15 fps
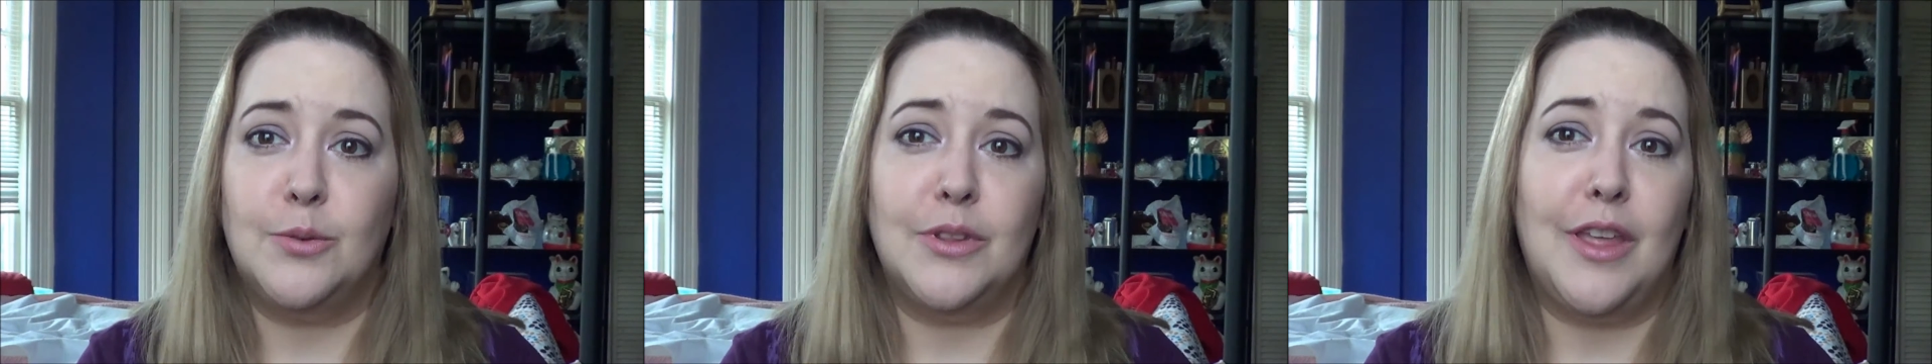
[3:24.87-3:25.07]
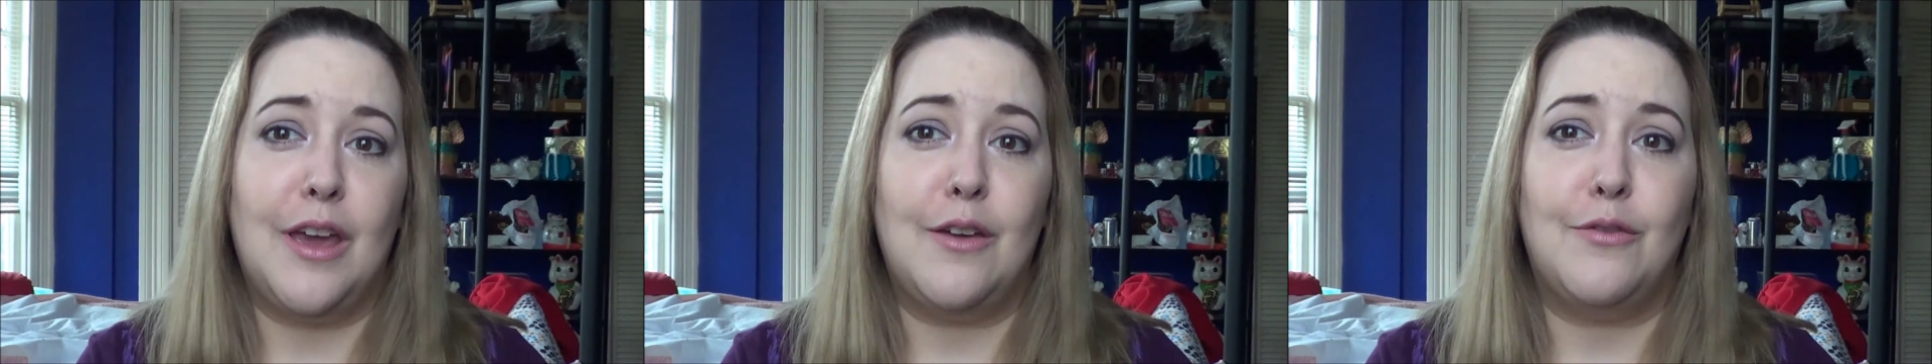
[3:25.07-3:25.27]

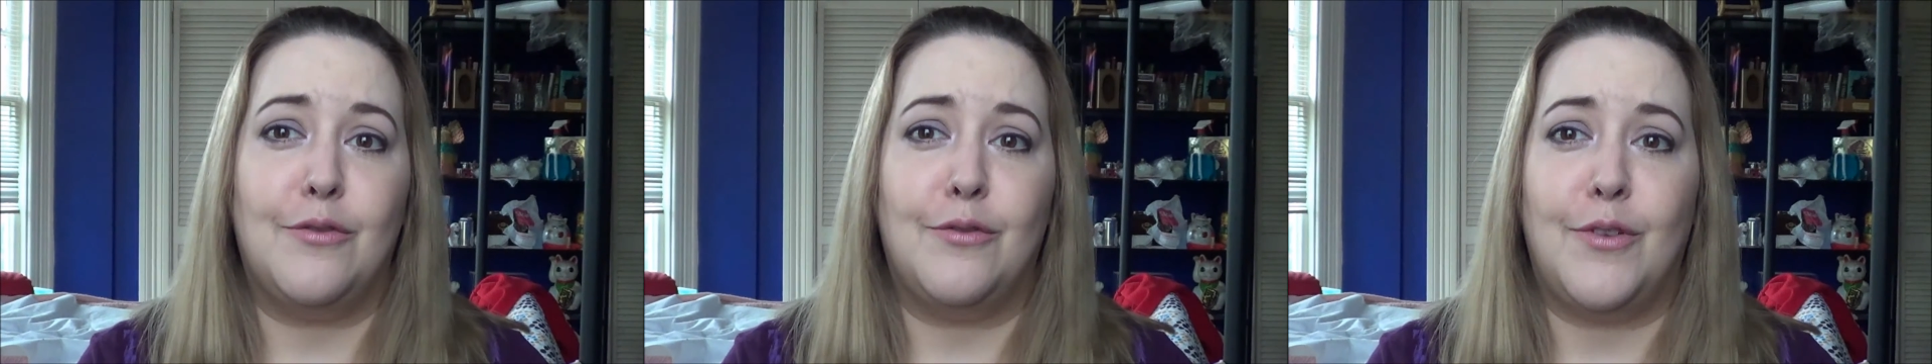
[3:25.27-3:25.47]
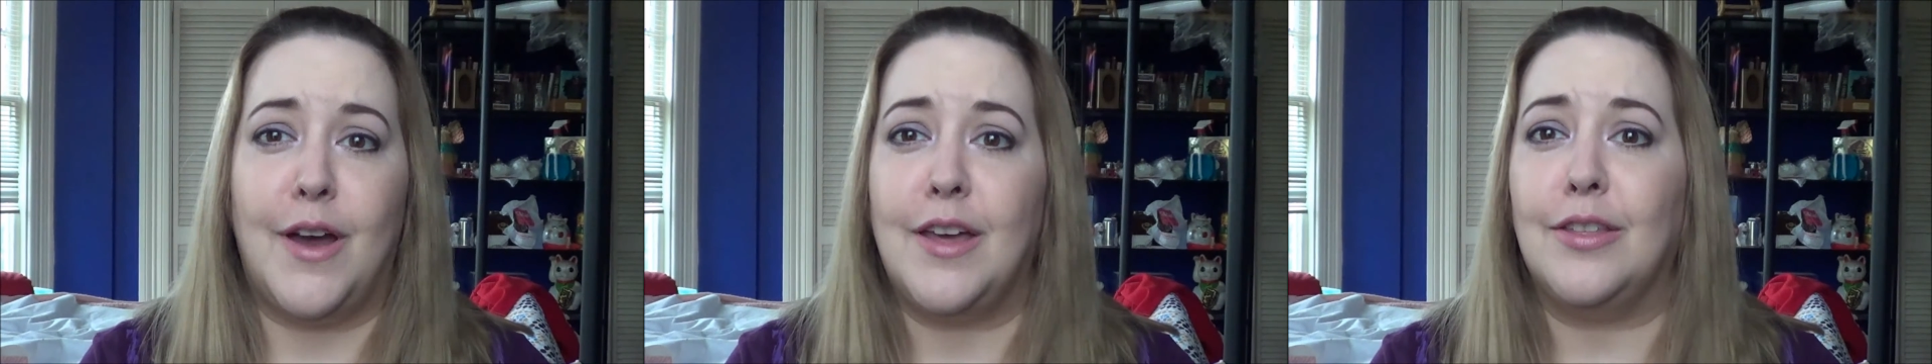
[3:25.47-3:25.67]
when they
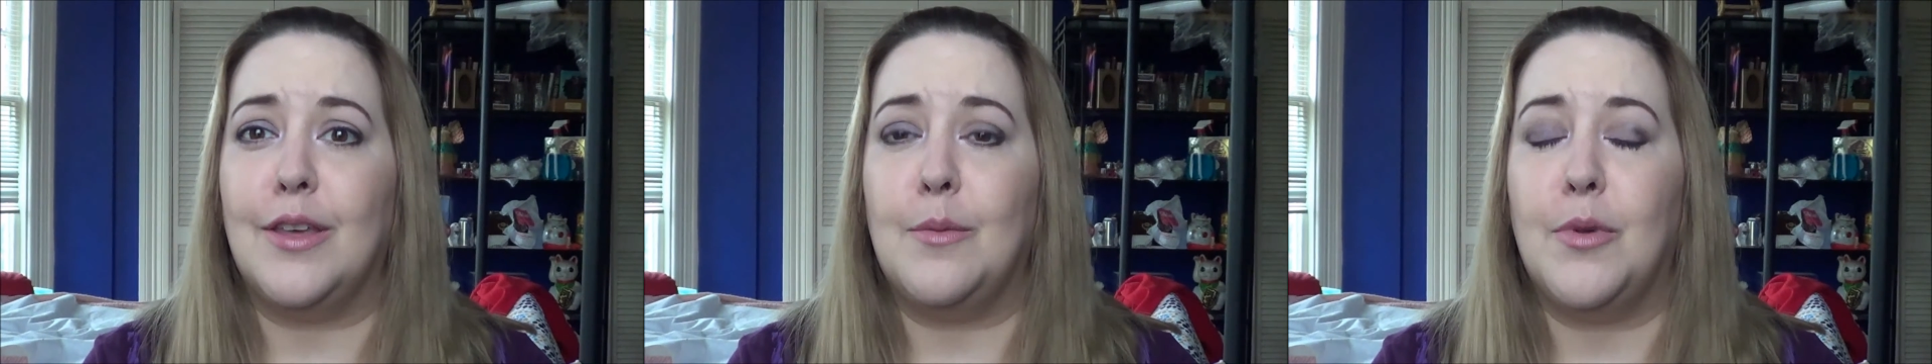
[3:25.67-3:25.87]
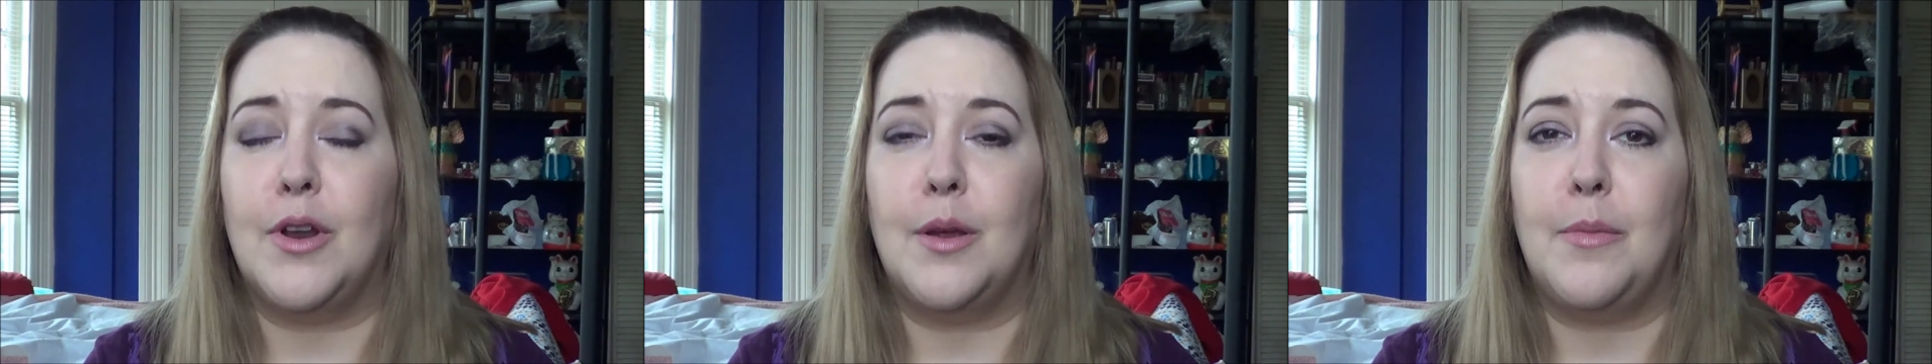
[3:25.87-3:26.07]

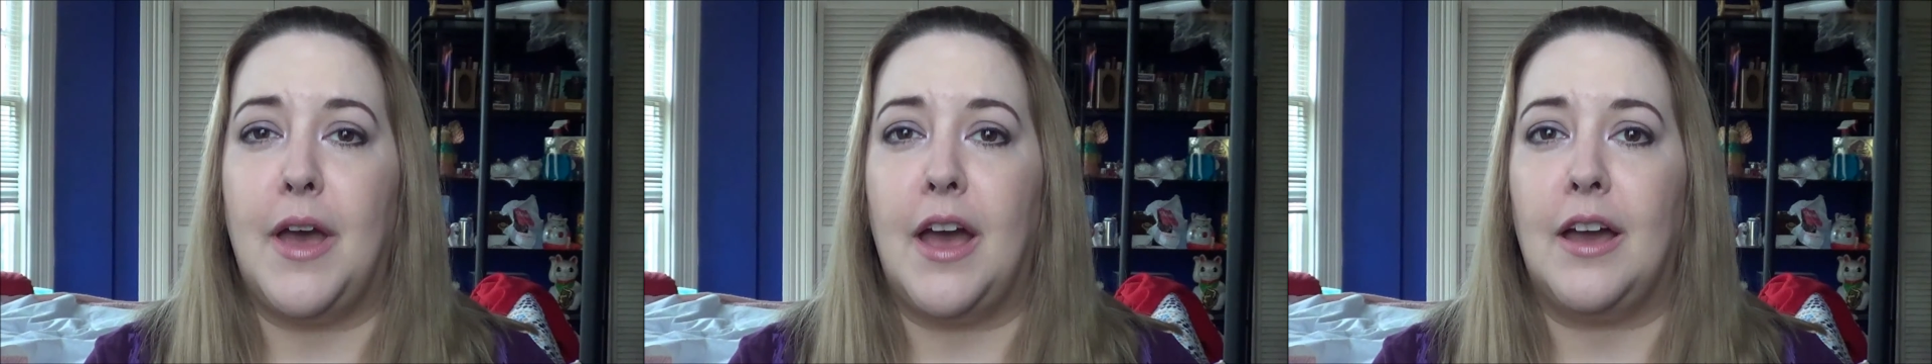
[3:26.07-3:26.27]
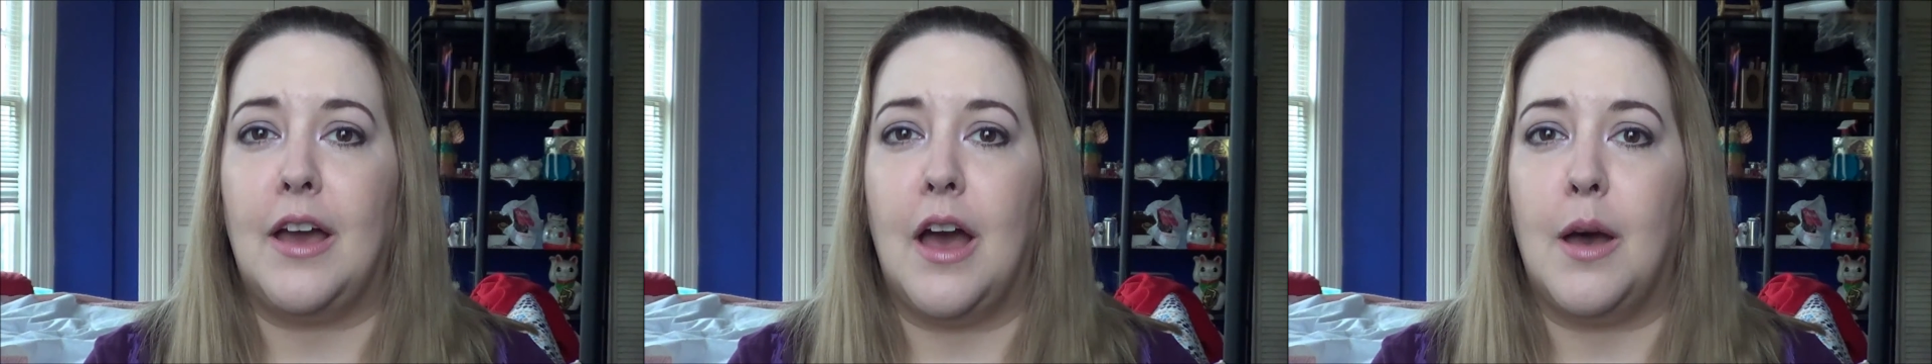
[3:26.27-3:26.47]
finally put it
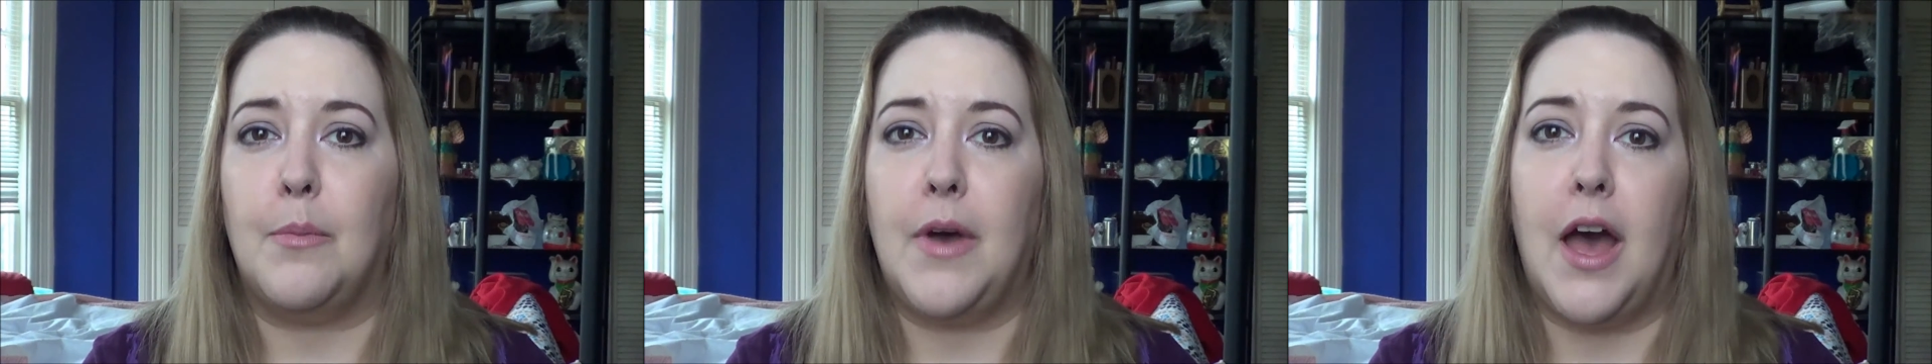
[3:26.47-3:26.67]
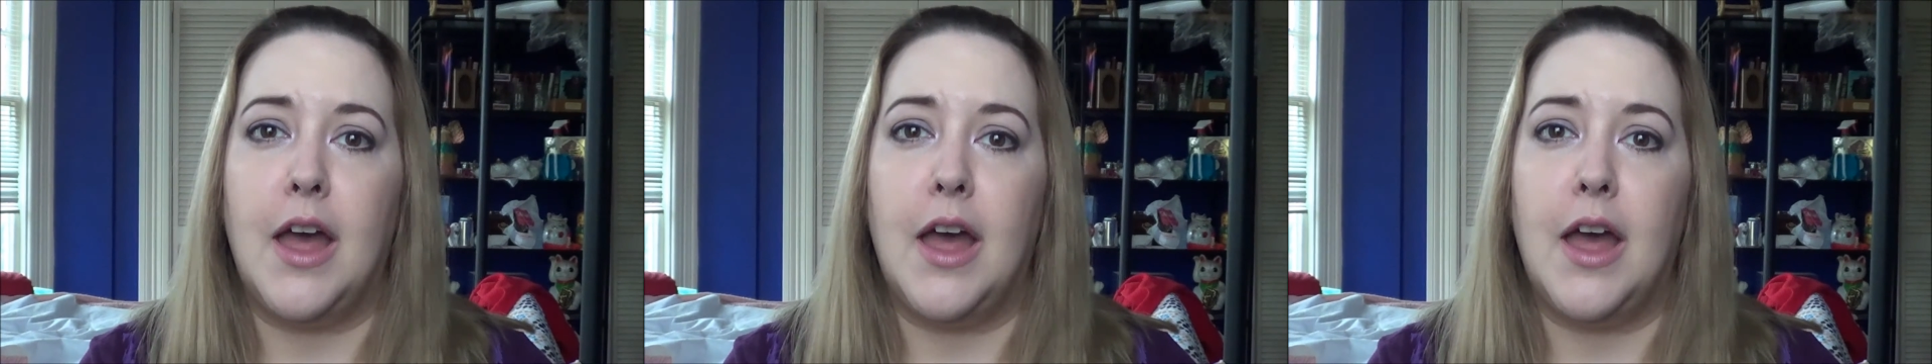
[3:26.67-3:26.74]
back up.